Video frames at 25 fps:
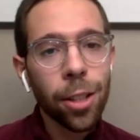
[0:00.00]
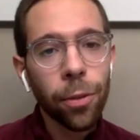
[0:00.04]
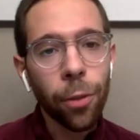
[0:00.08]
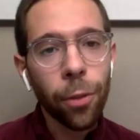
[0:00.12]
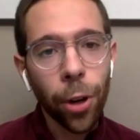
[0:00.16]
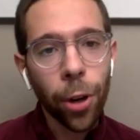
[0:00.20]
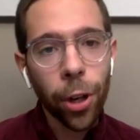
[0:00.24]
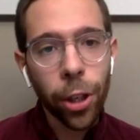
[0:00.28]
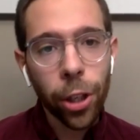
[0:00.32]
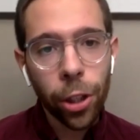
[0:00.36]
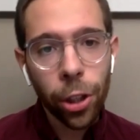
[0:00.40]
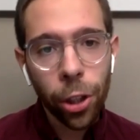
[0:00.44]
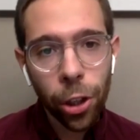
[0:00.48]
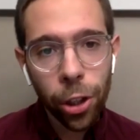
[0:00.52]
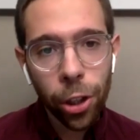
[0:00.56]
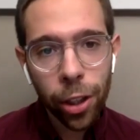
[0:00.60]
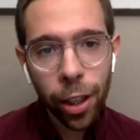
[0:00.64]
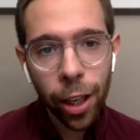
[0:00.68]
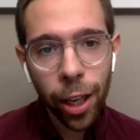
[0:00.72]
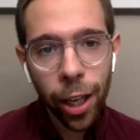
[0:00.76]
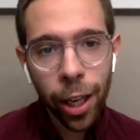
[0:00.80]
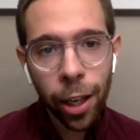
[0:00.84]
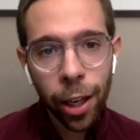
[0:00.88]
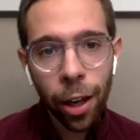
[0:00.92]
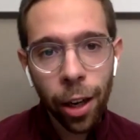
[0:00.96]
Sephardic
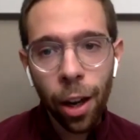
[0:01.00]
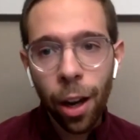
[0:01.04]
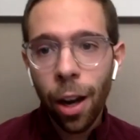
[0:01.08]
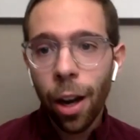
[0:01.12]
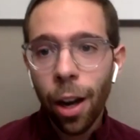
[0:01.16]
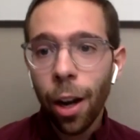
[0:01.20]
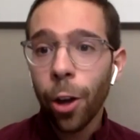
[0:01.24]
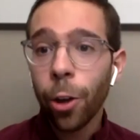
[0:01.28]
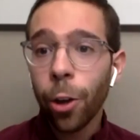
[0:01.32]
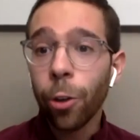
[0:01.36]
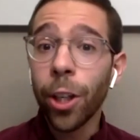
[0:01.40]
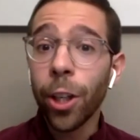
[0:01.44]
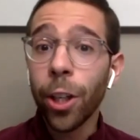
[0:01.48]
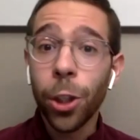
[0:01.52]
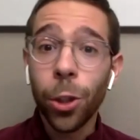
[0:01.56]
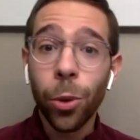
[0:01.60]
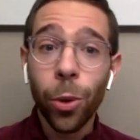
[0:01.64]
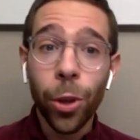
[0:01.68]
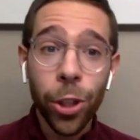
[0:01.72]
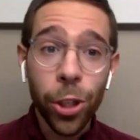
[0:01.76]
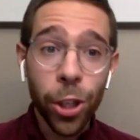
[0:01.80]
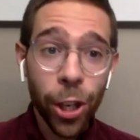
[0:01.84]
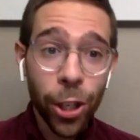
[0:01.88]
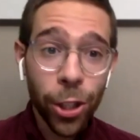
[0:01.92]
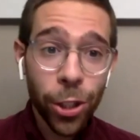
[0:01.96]
cooking, Greek
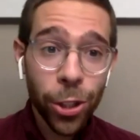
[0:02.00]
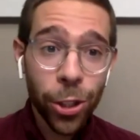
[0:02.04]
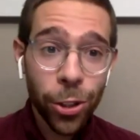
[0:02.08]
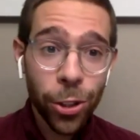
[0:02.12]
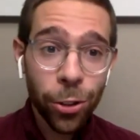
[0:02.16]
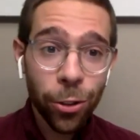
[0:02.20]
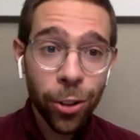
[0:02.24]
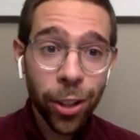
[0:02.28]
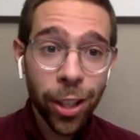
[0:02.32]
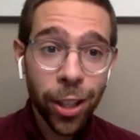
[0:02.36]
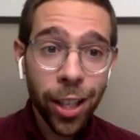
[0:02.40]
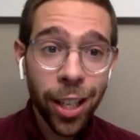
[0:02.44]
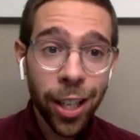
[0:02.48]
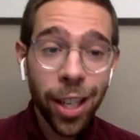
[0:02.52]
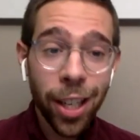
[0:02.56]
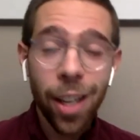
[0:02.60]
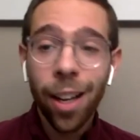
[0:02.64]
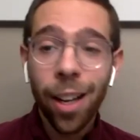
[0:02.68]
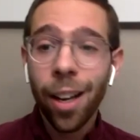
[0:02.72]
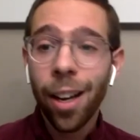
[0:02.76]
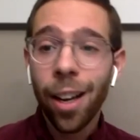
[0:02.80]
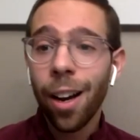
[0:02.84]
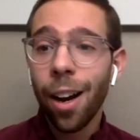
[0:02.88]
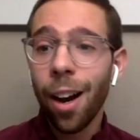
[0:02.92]
Jewish history,